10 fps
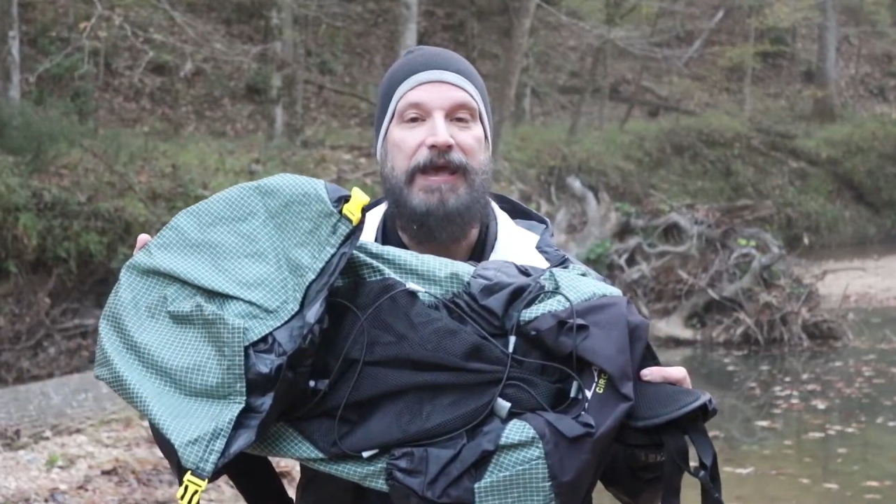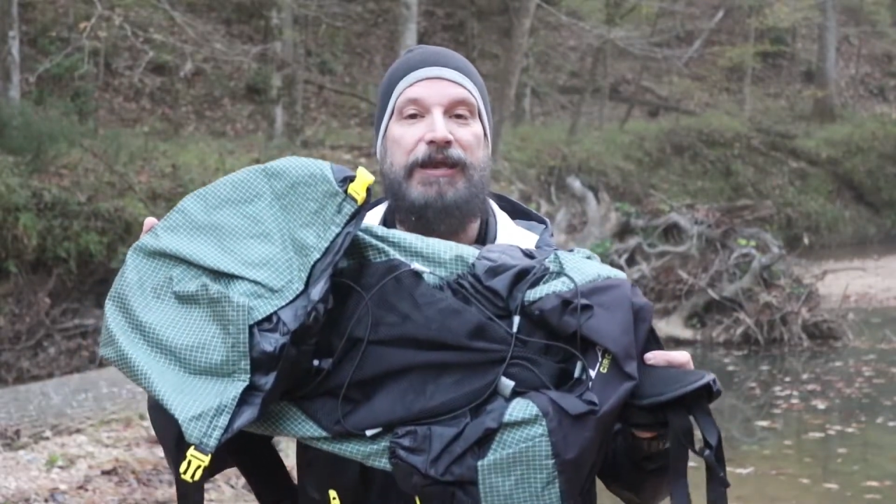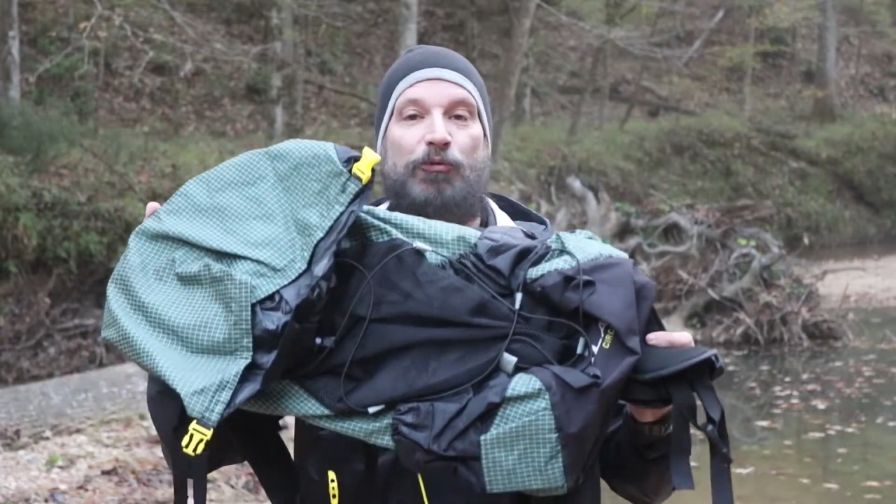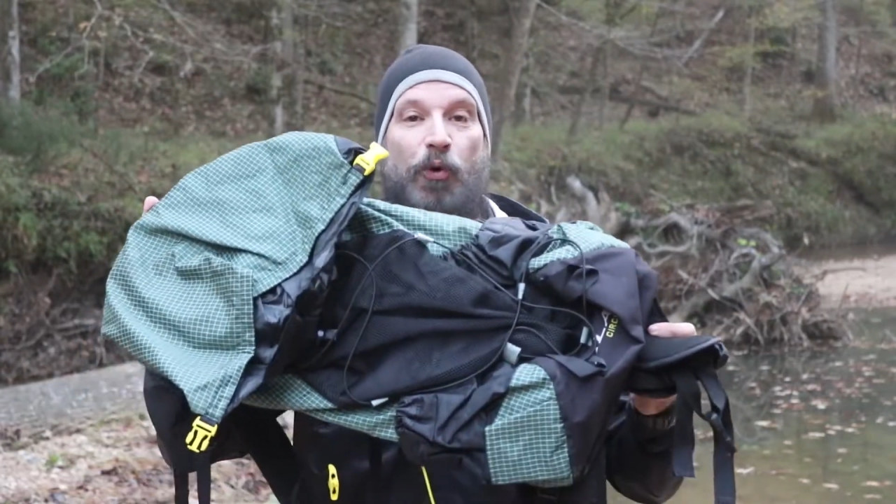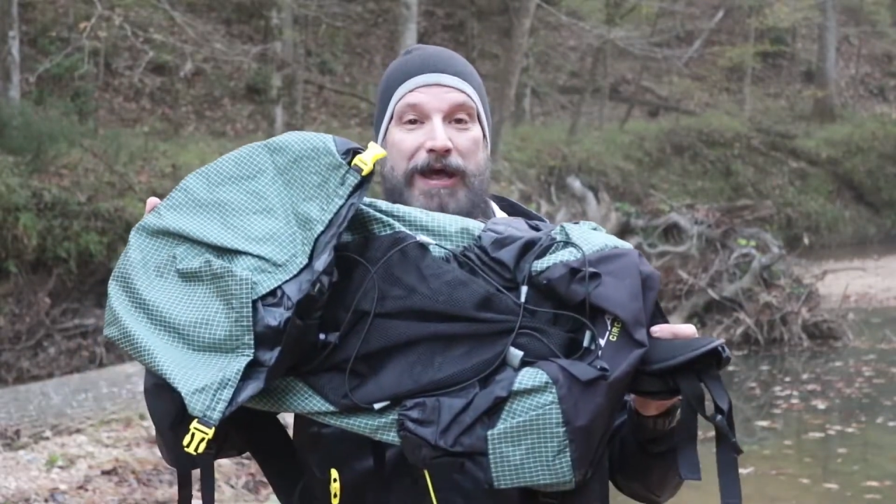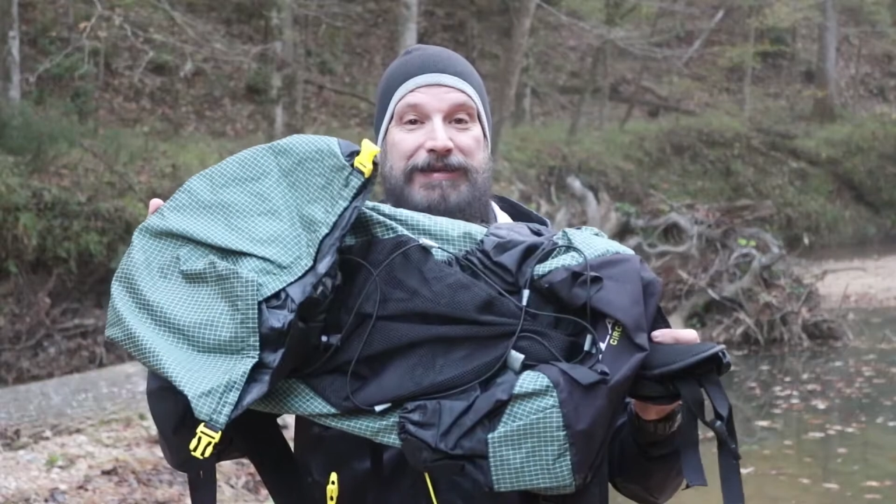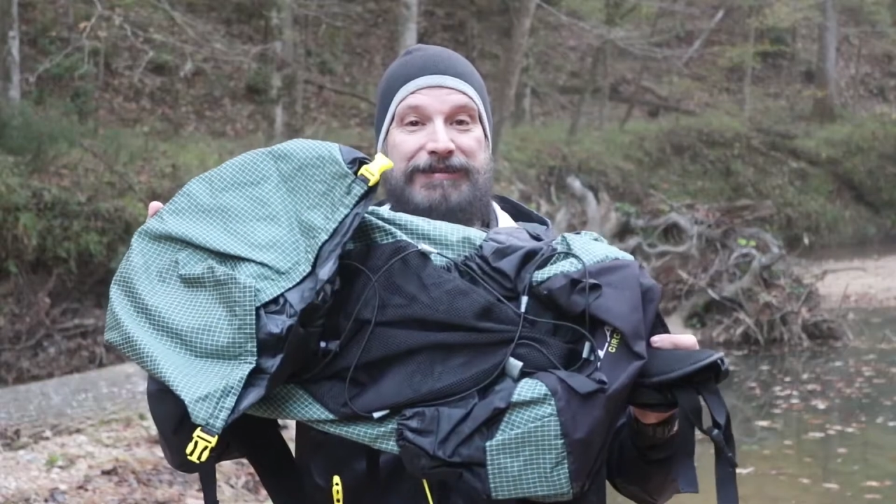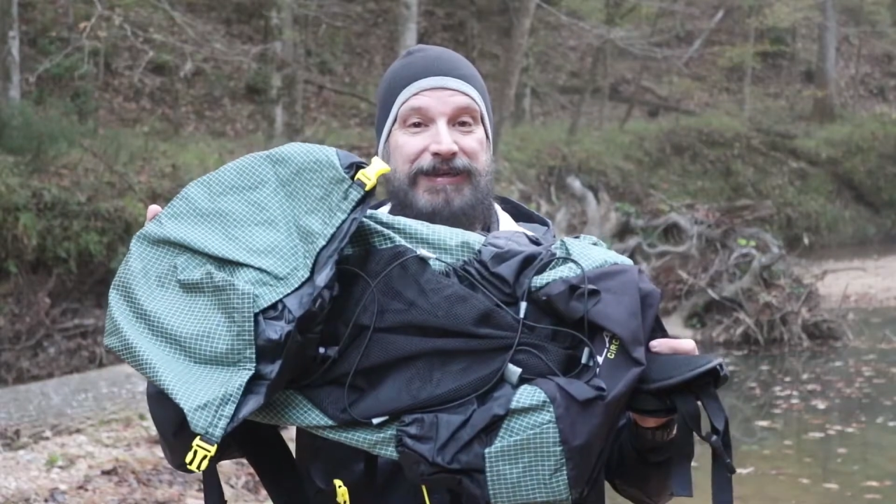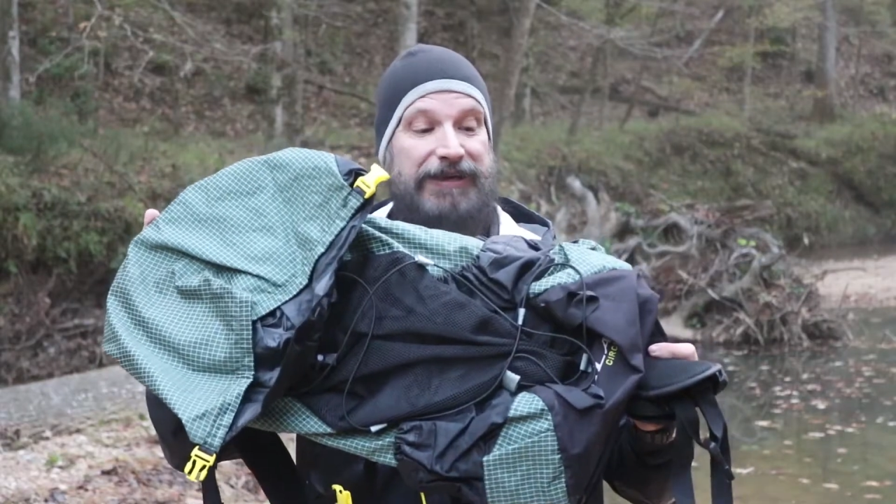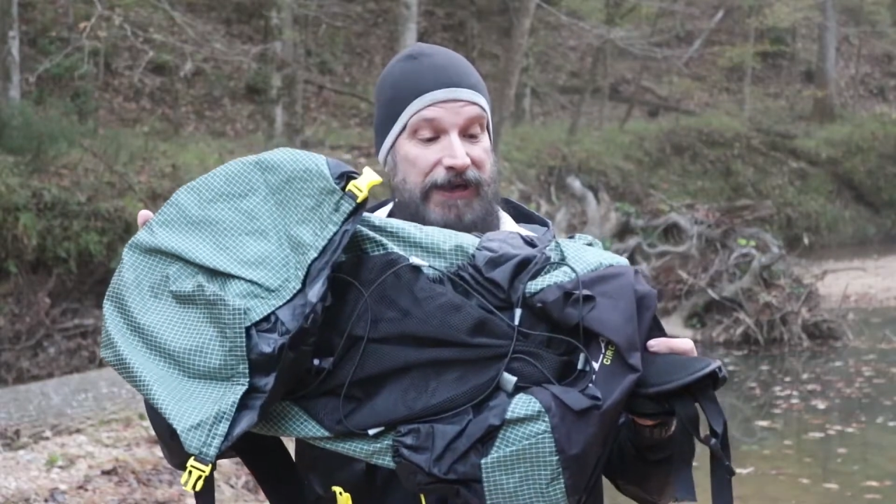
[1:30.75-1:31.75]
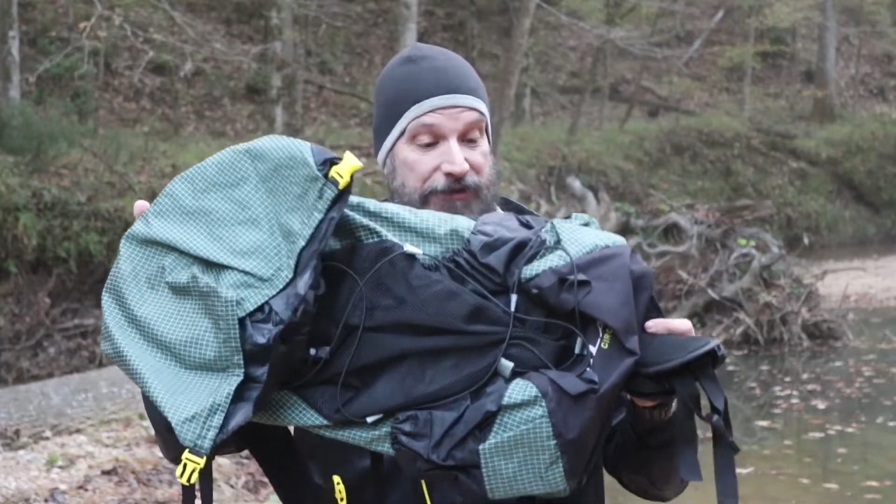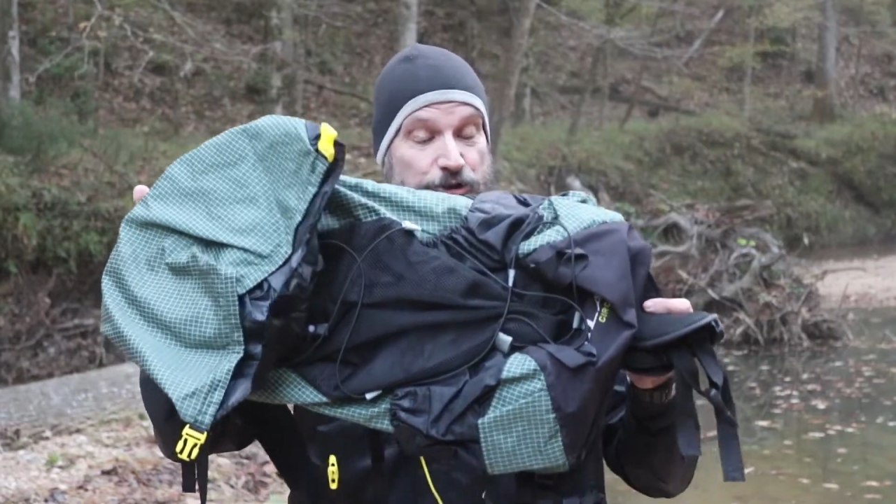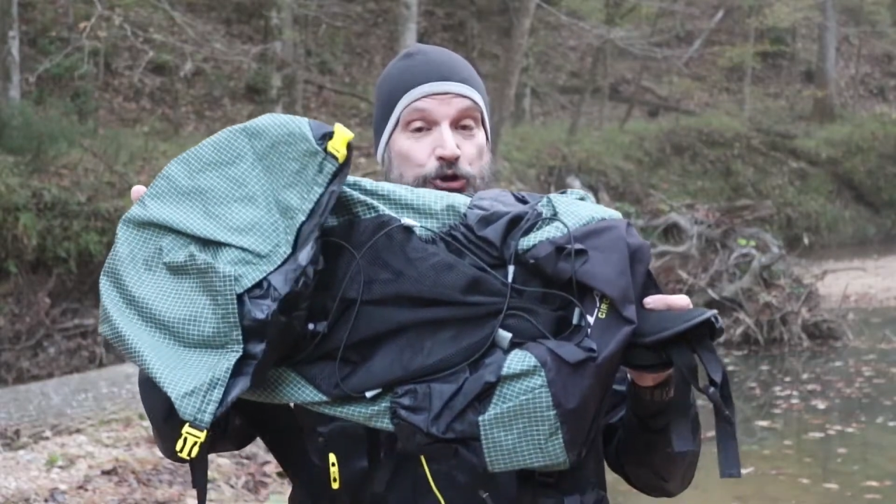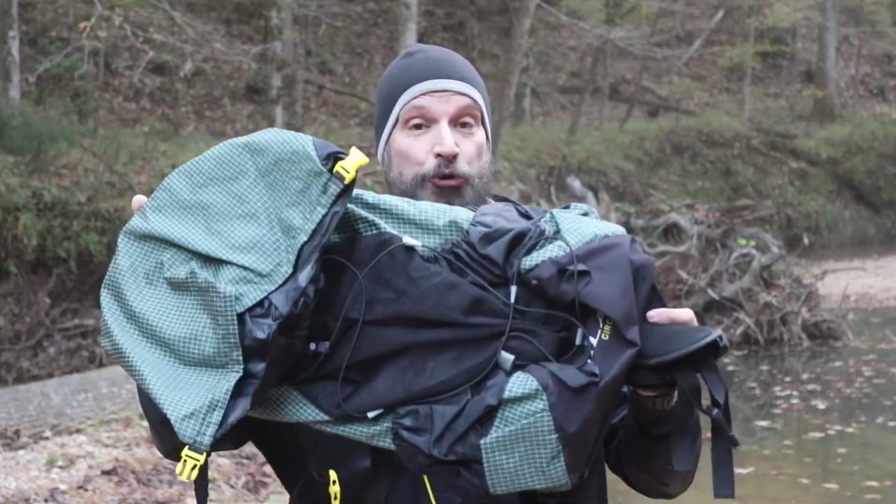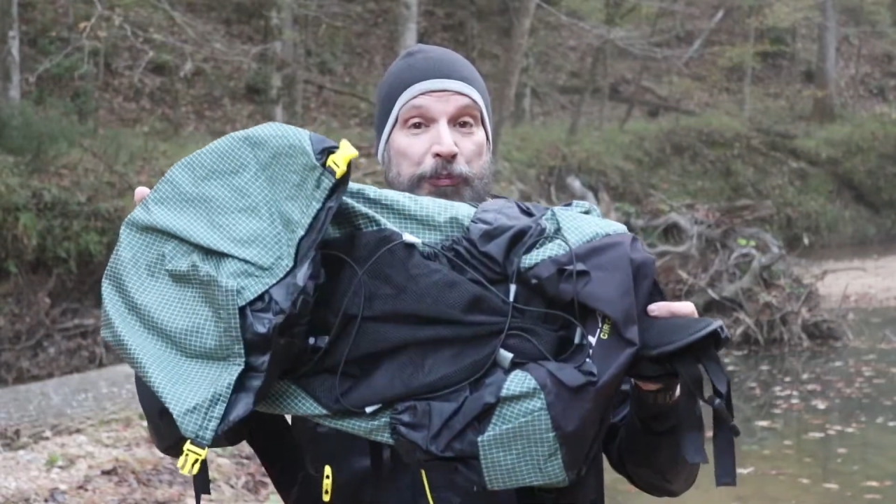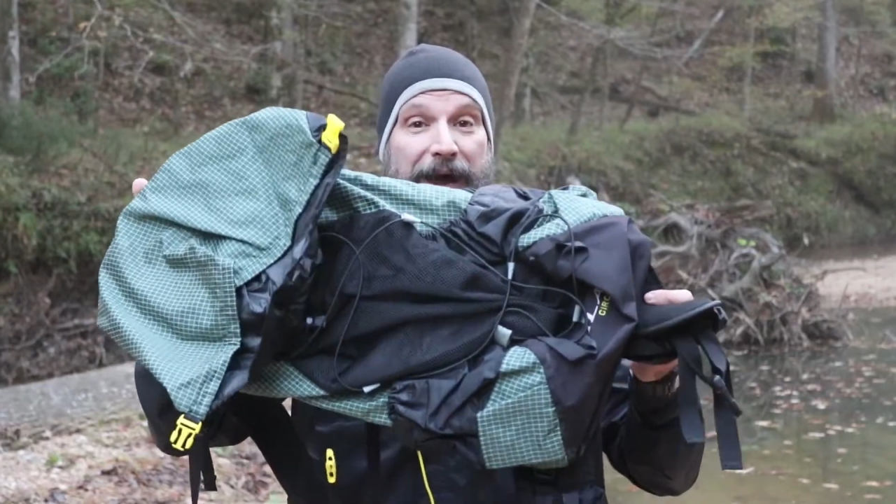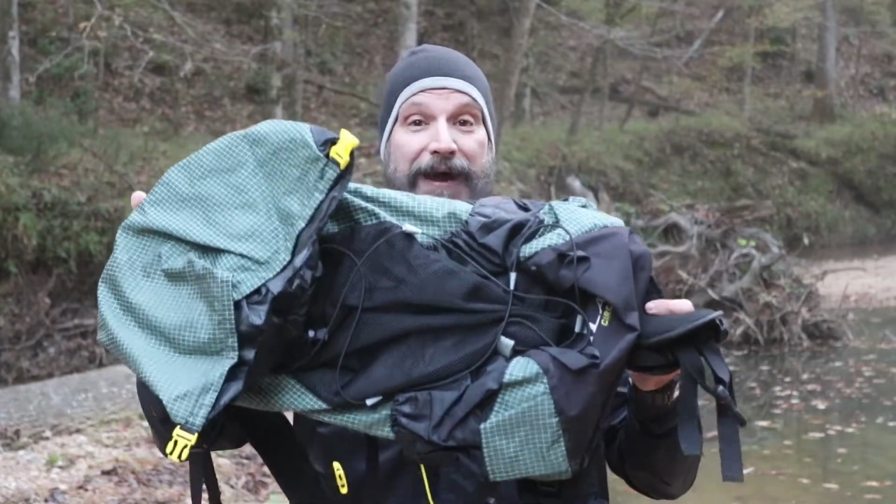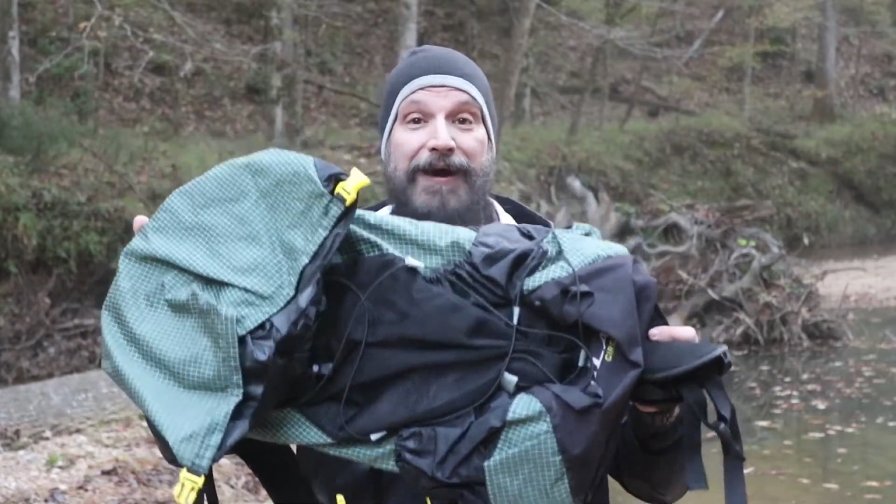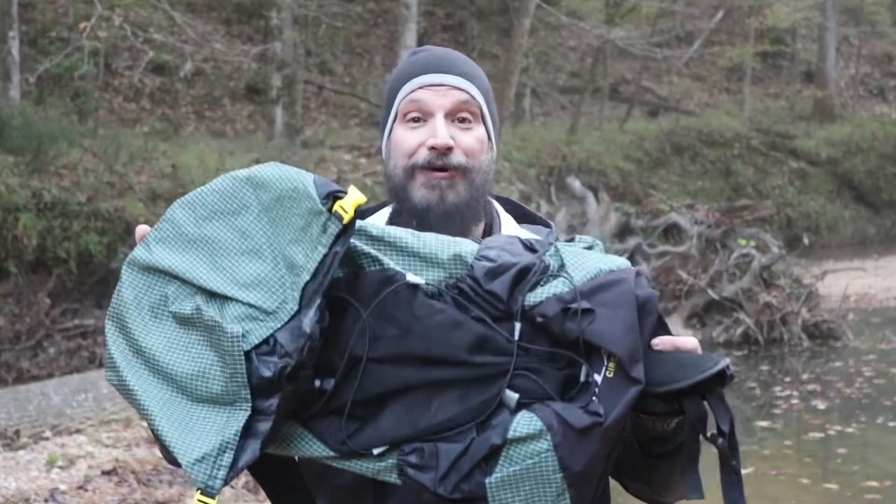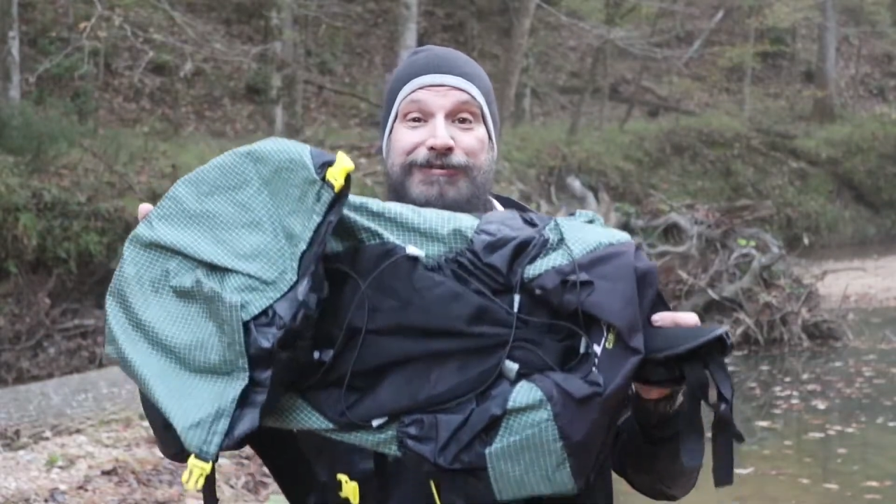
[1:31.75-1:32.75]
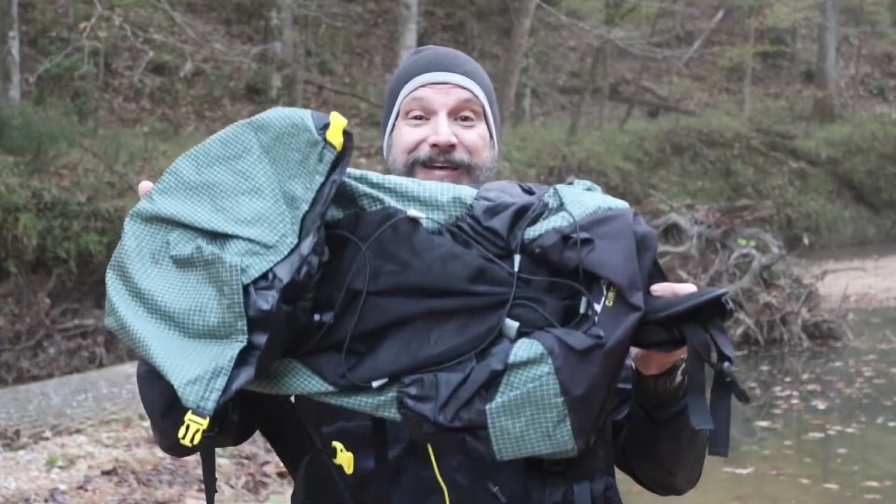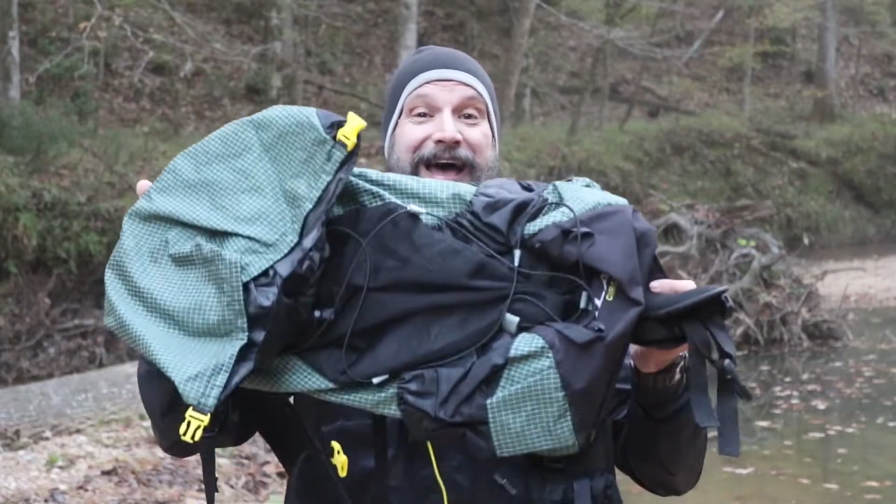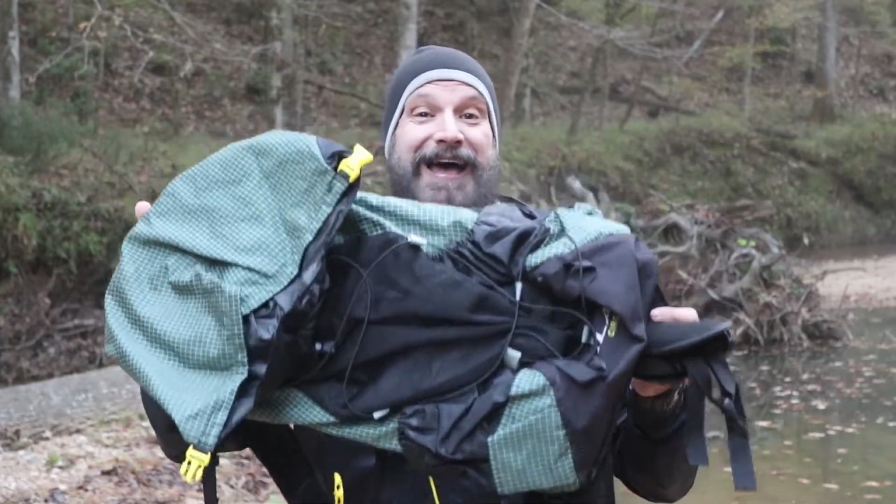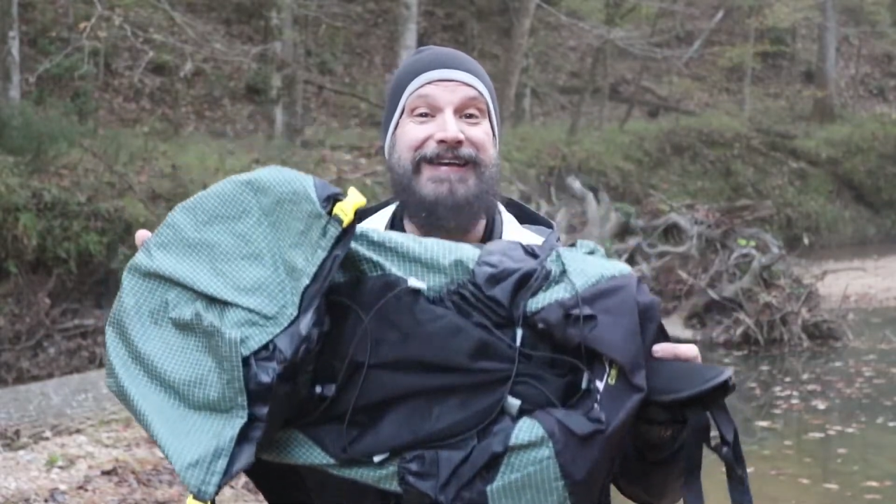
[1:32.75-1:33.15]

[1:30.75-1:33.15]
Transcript: and it weighs in at 2 pounds